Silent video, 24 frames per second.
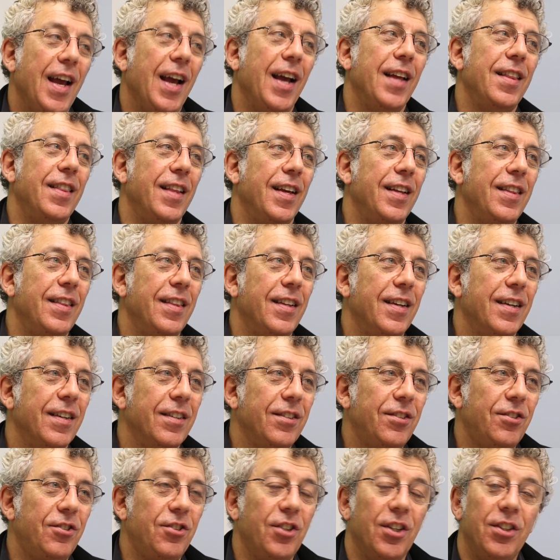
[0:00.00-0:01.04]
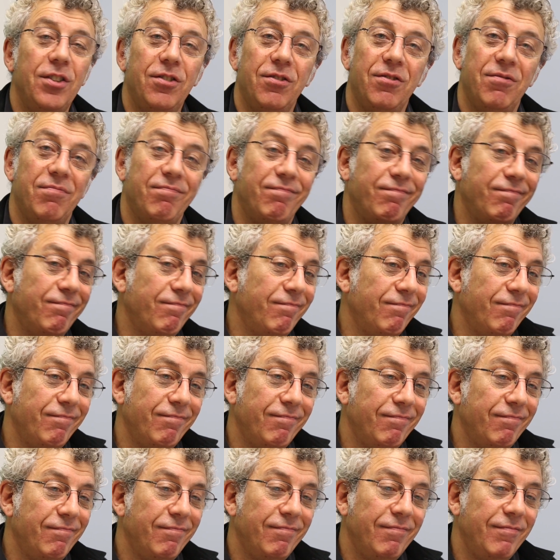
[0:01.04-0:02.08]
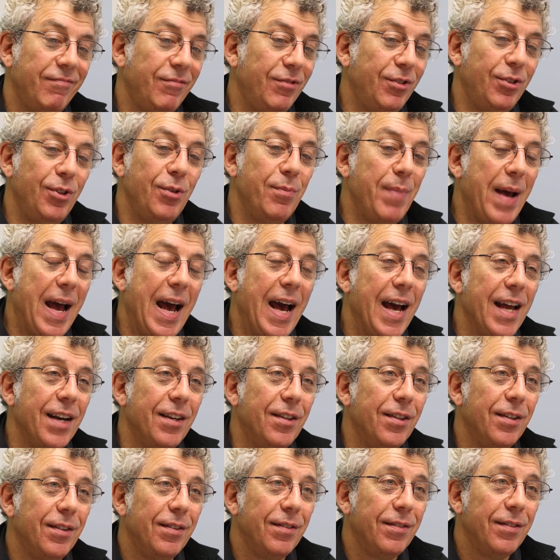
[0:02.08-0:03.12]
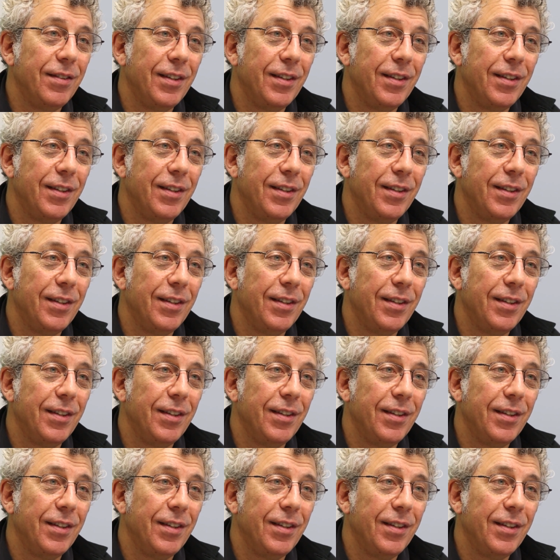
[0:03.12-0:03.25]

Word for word: And then there's just too bad.